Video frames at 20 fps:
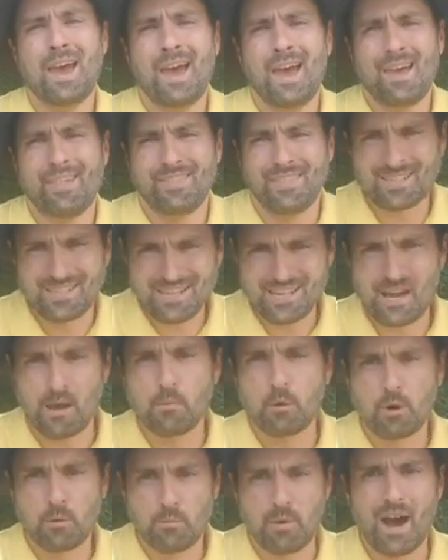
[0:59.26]
the
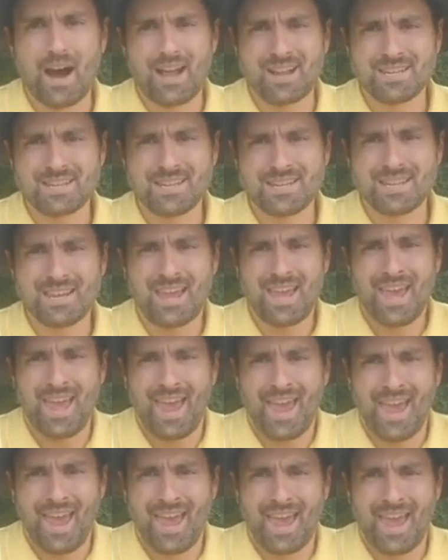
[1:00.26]
summer months.
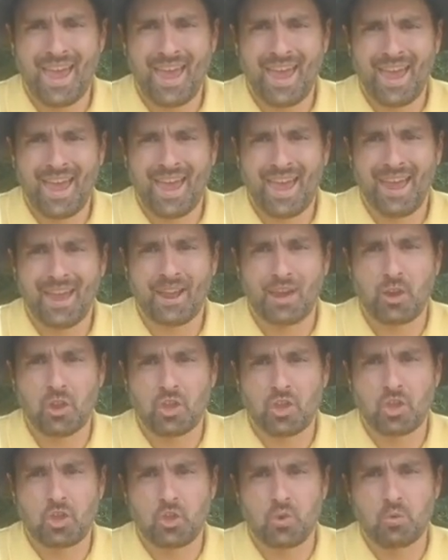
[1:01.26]
And
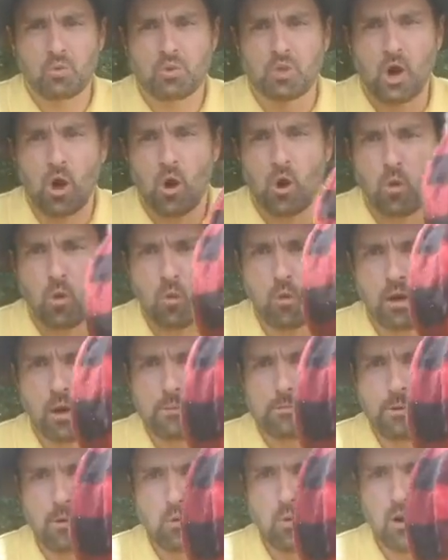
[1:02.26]
you don't want to
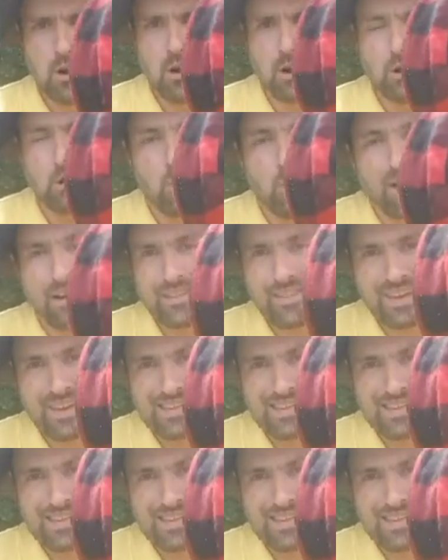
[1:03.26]
be wearing one of these